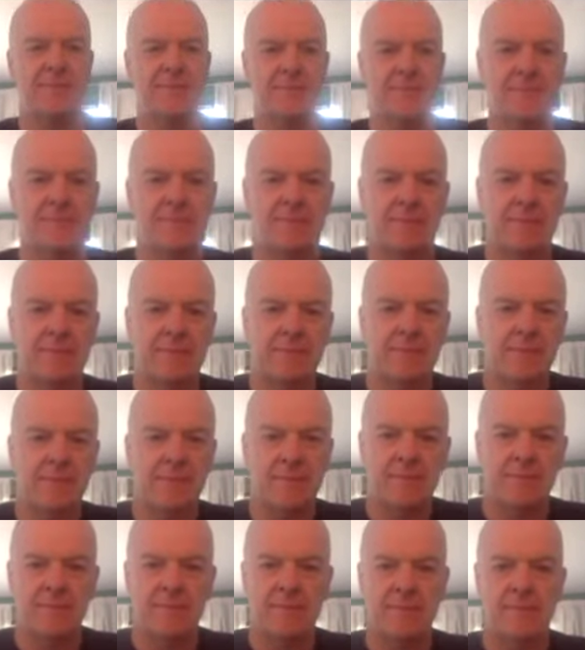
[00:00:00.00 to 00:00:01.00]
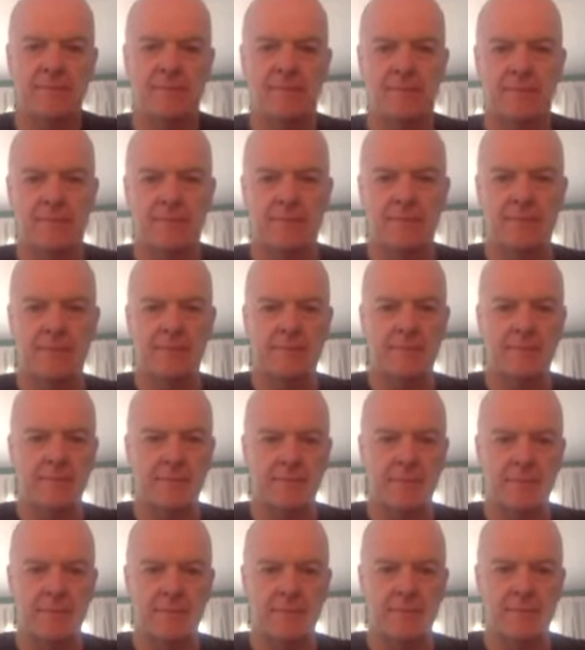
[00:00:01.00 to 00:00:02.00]

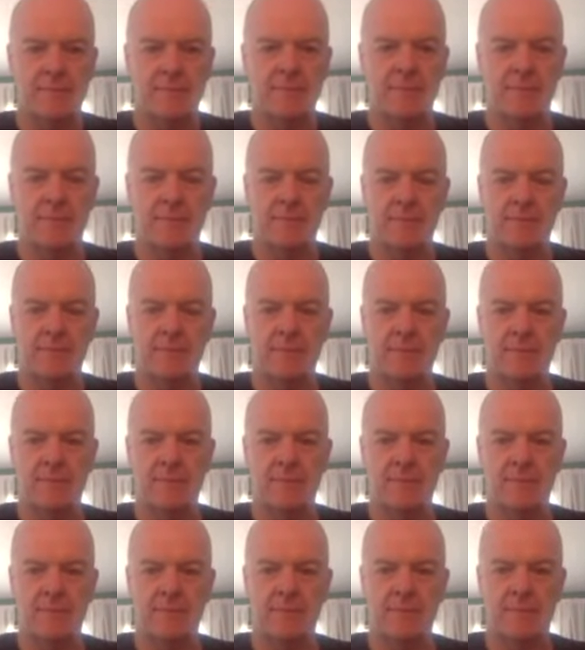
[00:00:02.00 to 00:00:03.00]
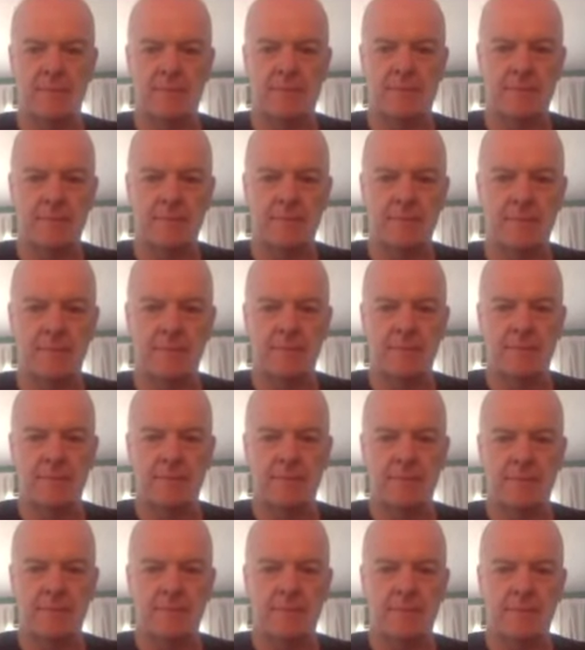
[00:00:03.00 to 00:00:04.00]

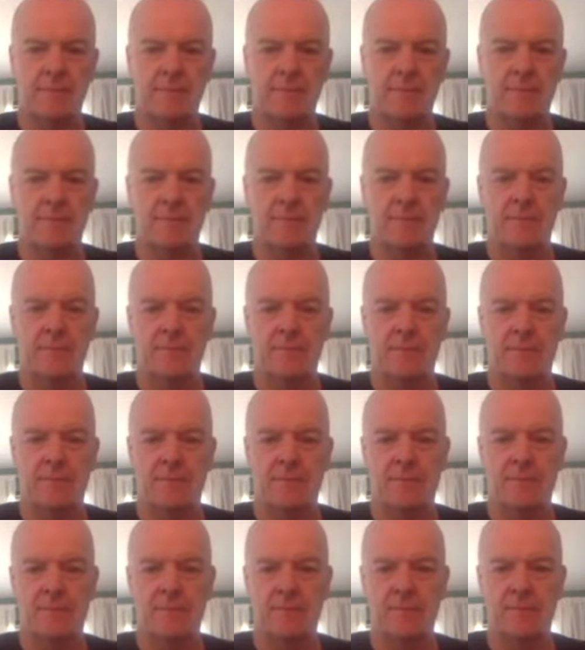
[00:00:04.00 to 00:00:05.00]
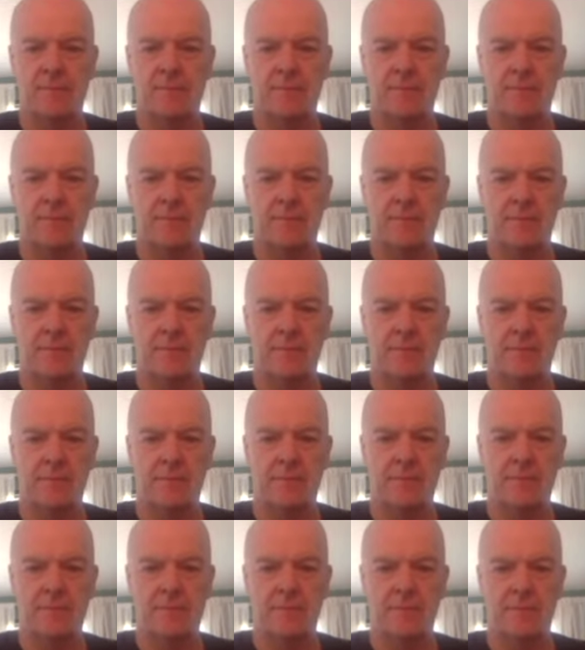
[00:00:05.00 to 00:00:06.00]

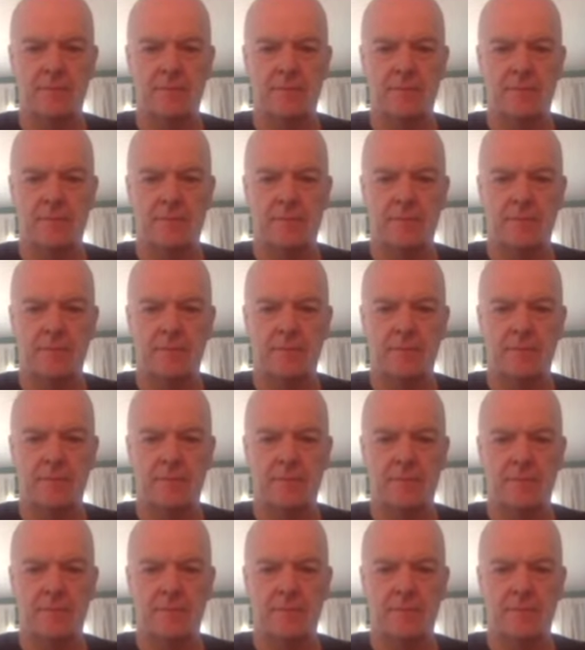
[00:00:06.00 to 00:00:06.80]
This person isn't speaking.